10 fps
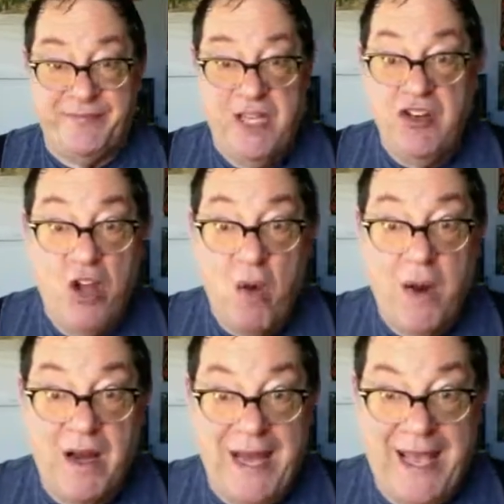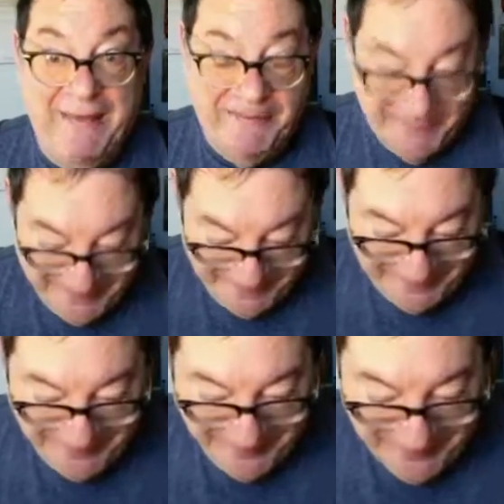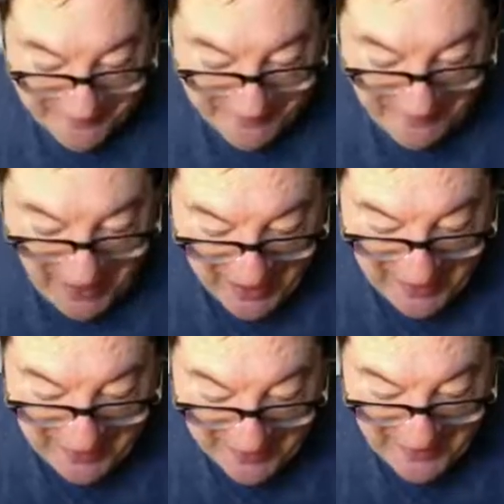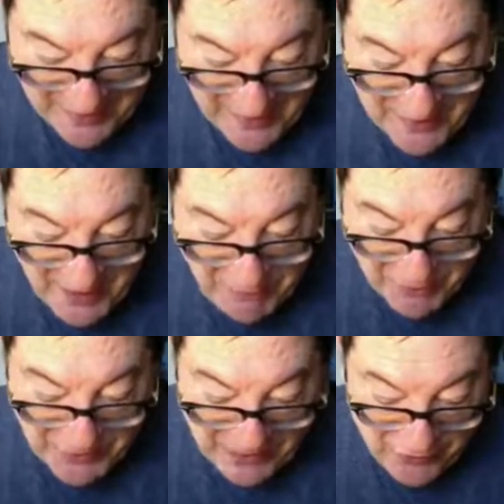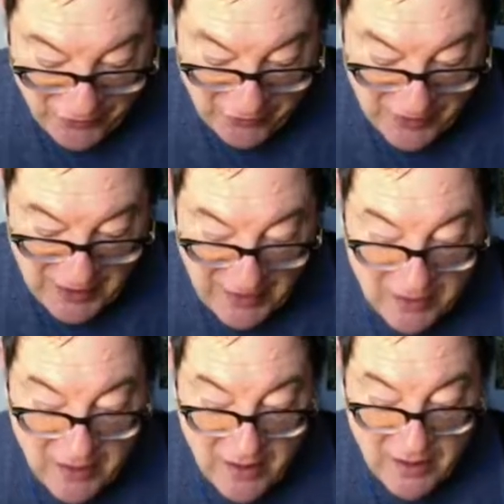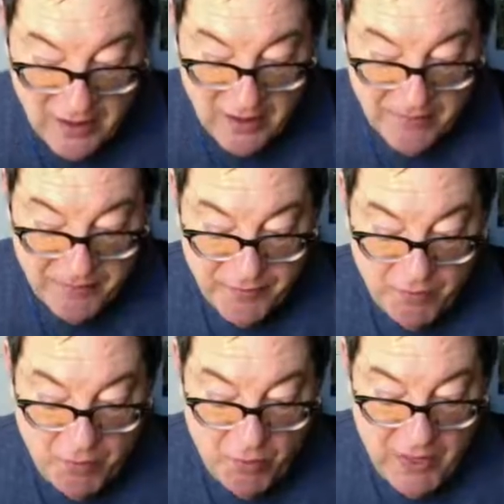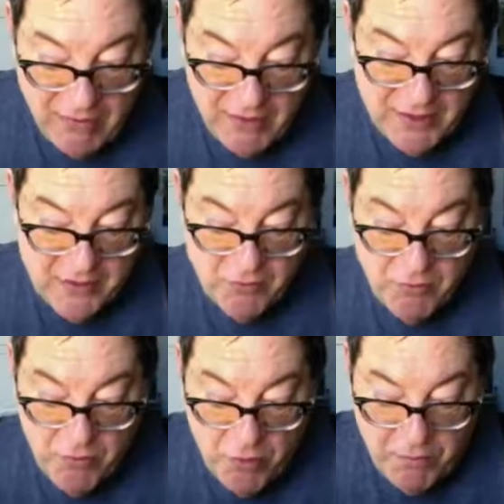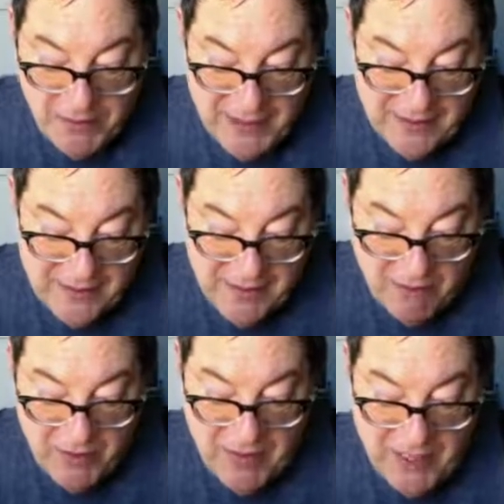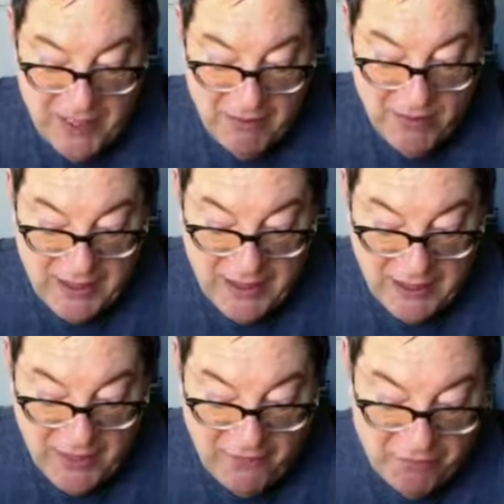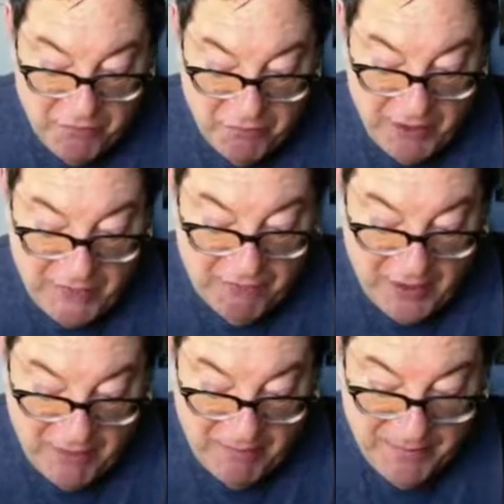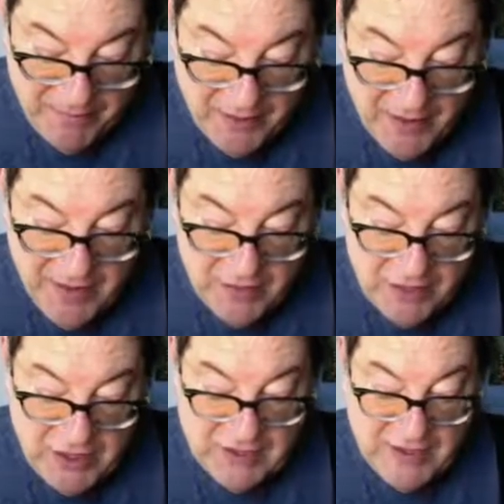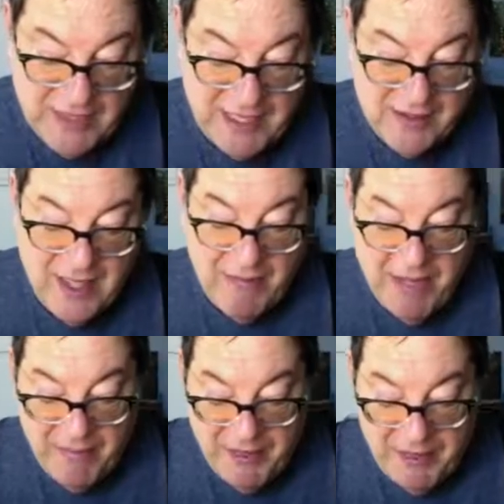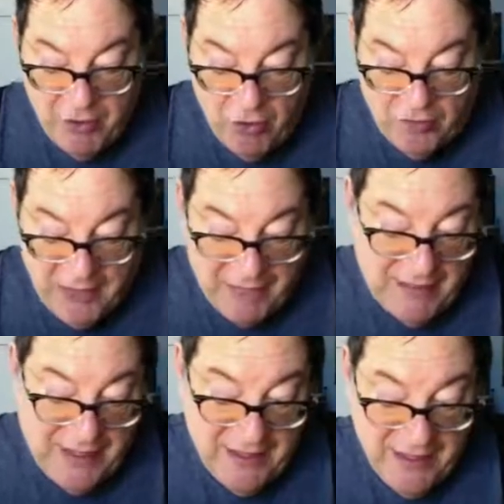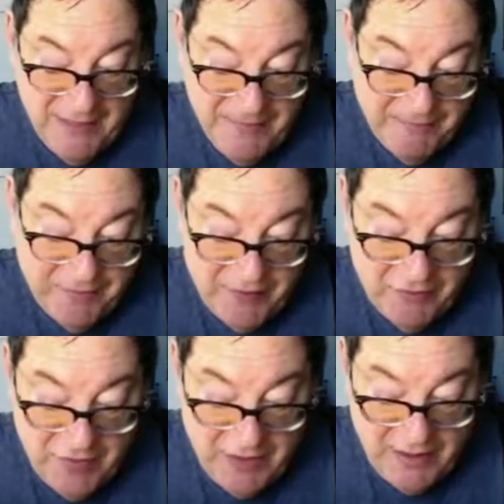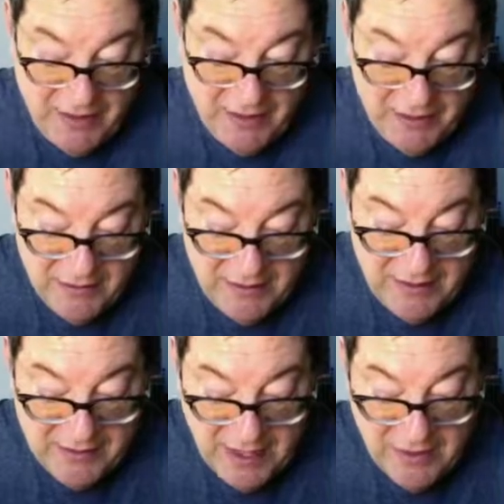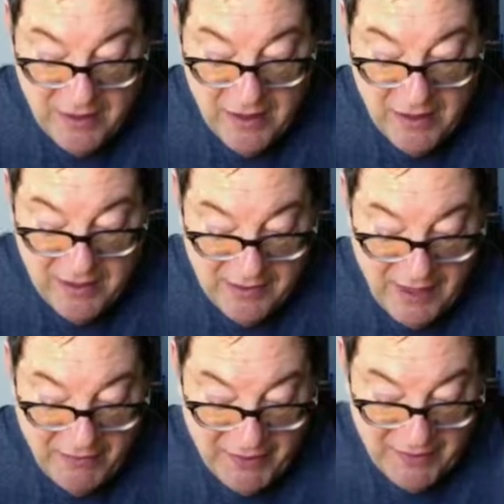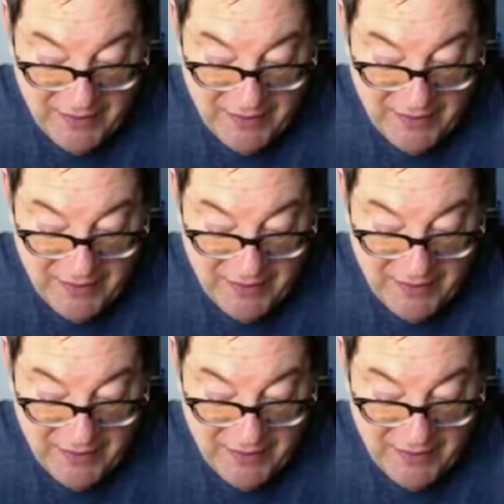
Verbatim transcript: in nowhere land. And he says, His disciples answered and said, But where in this remote place can we anyone get enough bread for them? Jesus asked them, How many loaves have ye? And, and they said, Seven.